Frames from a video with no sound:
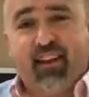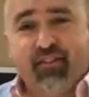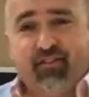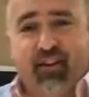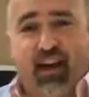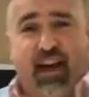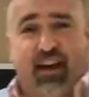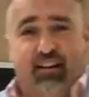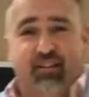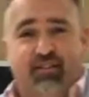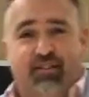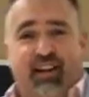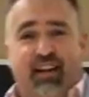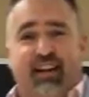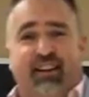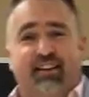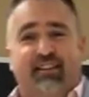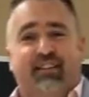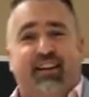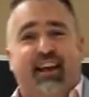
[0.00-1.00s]
Jack is
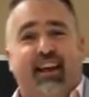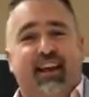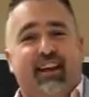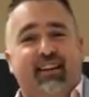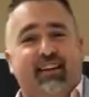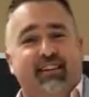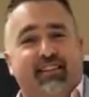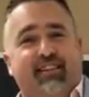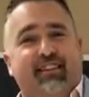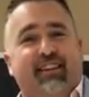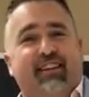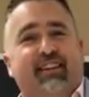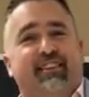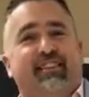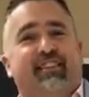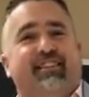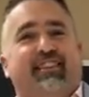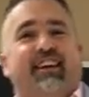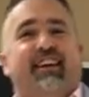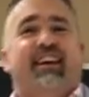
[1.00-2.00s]
shaking his hand because
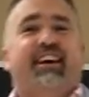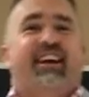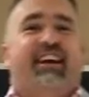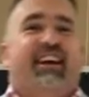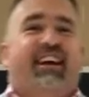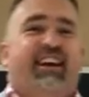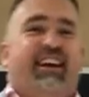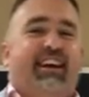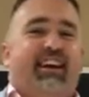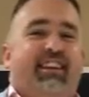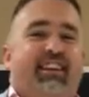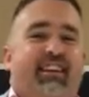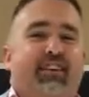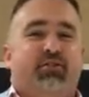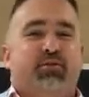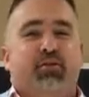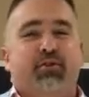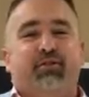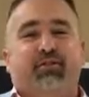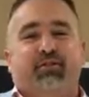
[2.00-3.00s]

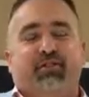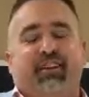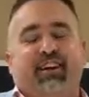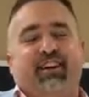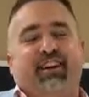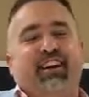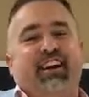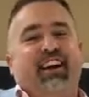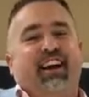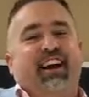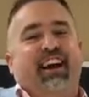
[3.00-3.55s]
his roots are there.